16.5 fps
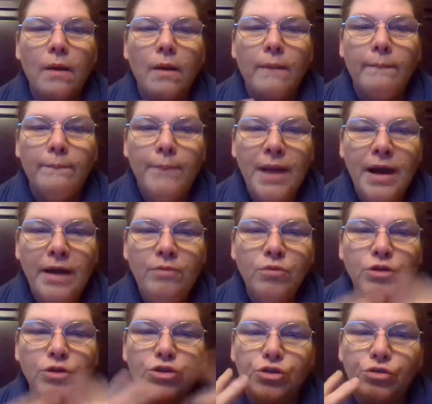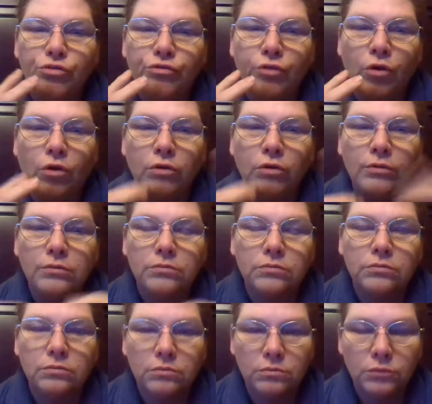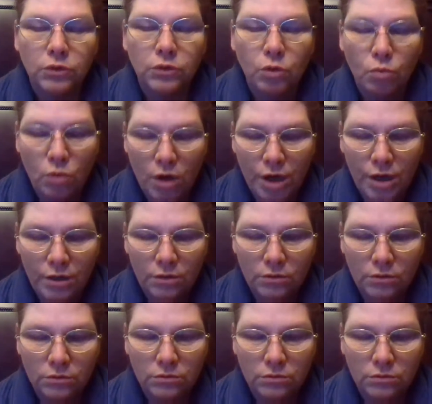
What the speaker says: Mine were twofold. One,